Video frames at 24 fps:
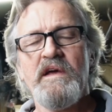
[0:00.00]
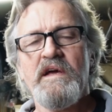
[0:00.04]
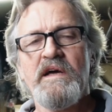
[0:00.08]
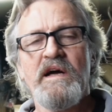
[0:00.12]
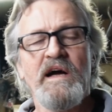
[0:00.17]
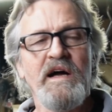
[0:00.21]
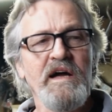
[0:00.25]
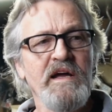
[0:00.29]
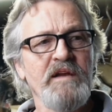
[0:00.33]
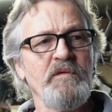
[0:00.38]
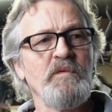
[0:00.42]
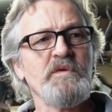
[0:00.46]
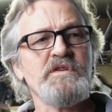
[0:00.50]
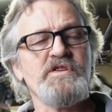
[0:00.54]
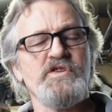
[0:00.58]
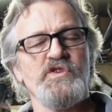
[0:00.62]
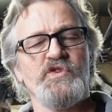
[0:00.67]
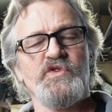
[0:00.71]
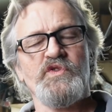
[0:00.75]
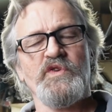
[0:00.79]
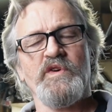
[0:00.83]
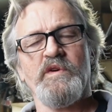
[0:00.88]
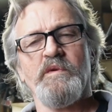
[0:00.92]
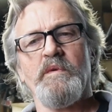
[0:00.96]
I wasn't
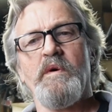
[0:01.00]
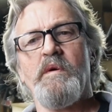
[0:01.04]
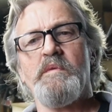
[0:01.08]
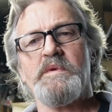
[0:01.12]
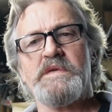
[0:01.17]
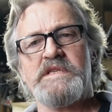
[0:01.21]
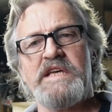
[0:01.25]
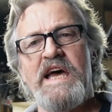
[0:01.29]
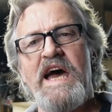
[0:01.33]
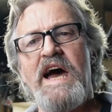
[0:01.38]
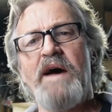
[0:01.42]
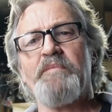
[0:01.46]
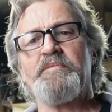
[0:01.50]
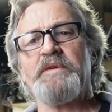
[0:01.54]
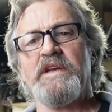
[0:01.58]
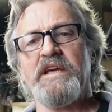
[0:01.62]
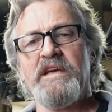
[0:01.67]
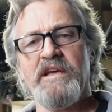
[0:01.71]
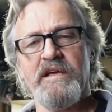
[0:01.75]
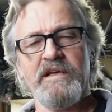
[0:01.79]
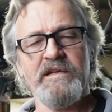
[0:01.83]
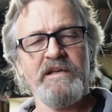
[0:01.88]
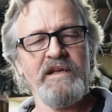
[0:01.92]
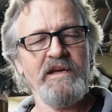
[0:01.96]
sure what was
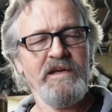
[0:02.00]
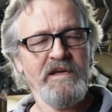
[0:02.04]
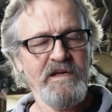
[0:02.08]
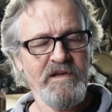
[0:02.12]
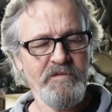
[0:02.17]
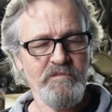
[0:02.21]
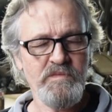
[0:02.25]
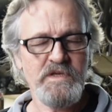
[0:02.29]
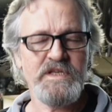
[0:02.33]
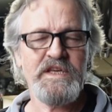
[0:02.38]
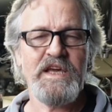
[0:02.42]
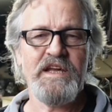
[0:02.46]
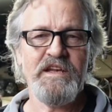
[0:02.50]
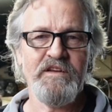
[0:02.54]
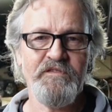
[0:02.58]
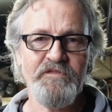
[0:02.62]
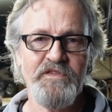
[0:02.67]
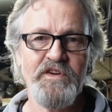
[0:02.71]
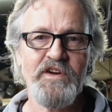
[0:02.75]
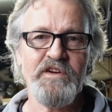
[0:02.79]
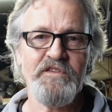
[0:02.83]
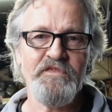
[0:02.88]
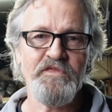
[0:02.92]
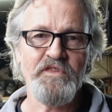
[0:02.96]
happening, and it was getting
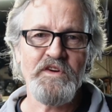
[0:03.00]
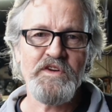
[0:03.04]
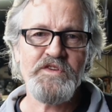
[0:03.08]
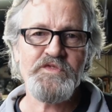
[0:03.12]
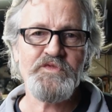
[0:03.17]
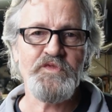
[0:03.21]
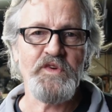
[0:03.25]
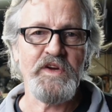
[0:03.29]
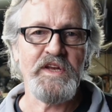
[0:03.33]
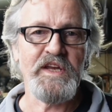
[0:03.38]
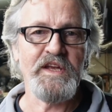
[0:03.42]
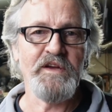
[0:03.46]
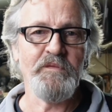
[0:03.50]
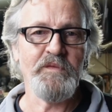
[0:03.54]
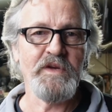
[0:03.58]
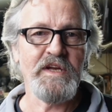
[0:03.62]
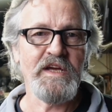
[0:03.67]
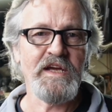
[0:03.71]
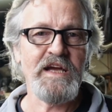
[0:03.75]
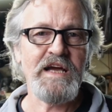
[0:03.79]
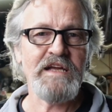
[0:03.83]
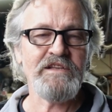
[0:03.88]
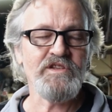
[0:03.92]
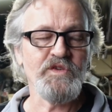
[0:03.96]
very frustrating when I
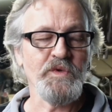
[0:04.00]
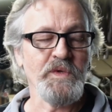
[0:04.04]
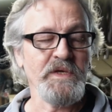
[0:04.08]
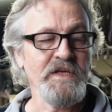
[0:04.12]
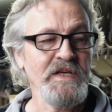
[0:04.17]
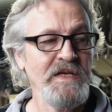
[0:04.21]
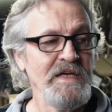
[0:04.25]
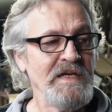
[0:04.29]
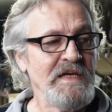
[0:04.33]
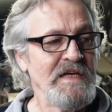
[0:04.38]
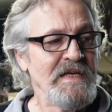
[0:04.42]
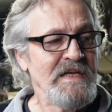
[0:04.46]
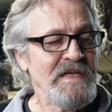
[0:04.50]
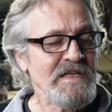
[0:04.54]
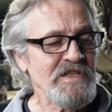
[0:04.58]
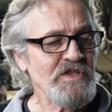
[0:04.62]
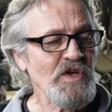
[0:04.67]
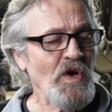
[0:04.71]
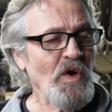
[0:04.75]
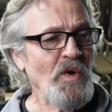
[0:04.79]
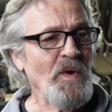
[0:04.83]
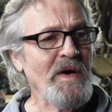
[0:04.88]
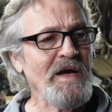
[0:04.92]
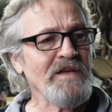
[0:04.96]
got to it.
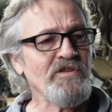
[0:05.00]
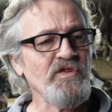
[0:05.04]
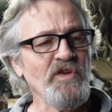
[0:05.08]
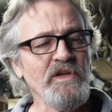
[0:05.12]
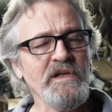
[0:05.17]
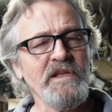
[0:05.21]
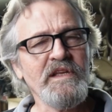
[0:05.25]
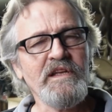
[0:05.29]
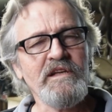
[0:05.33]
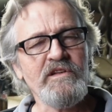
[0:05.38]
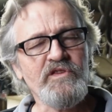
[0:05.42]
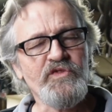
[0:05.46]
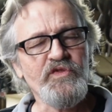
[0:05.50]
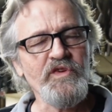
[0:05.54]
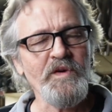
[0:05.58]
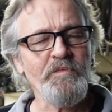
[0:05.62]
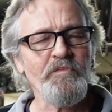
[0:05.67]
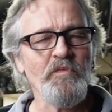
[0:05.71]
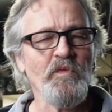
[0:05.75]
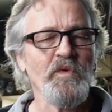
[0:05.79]
So I took a little trip and